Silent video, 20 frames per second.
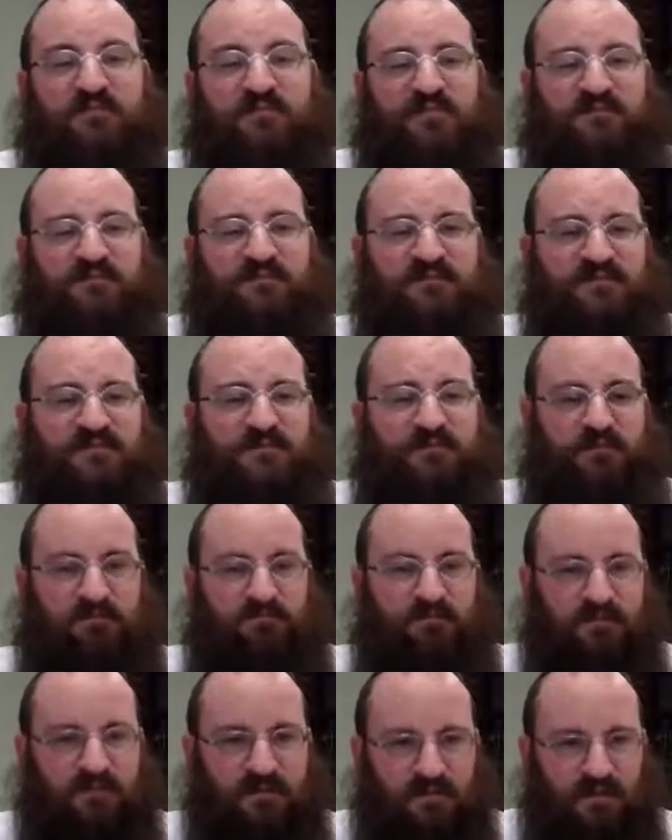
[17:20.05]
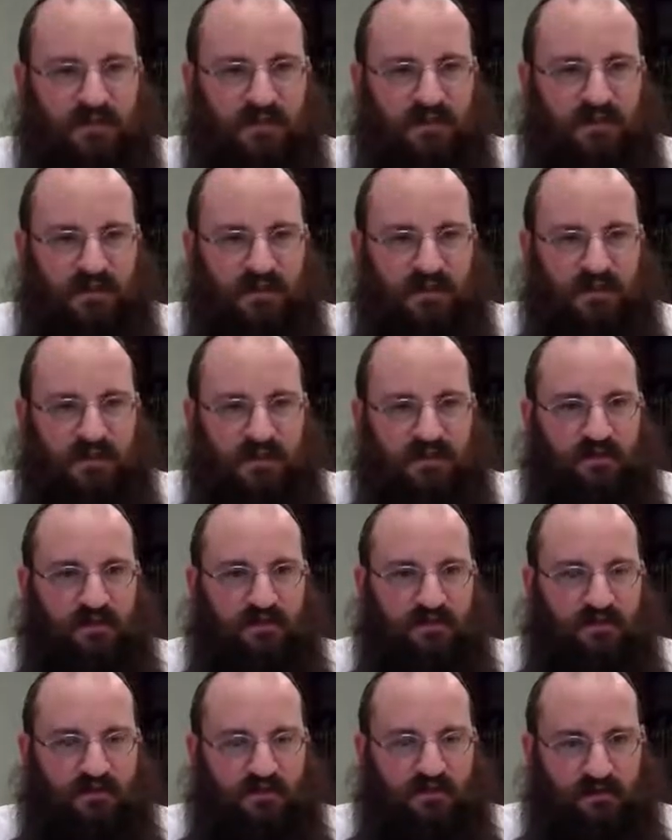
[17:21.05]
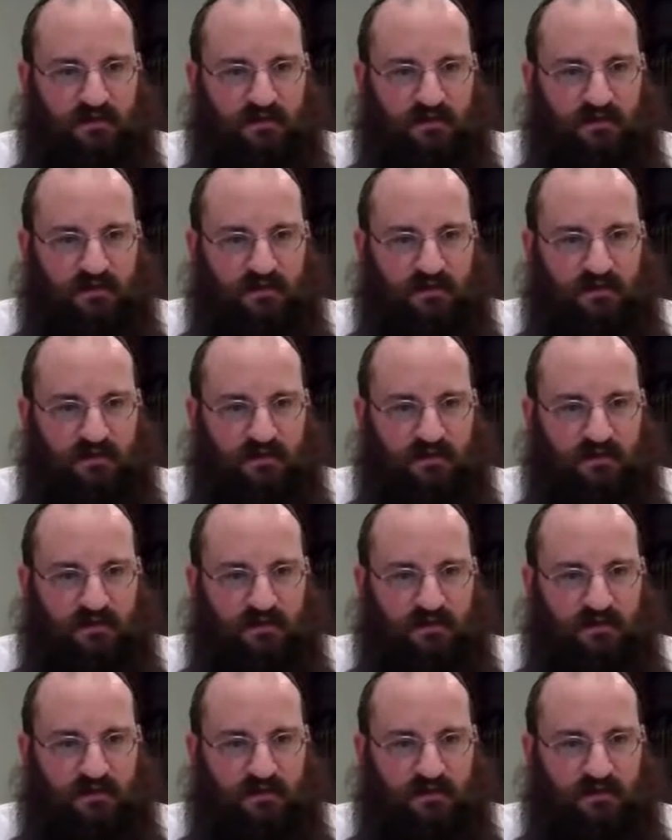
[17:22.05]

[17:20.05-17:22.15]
subsumed in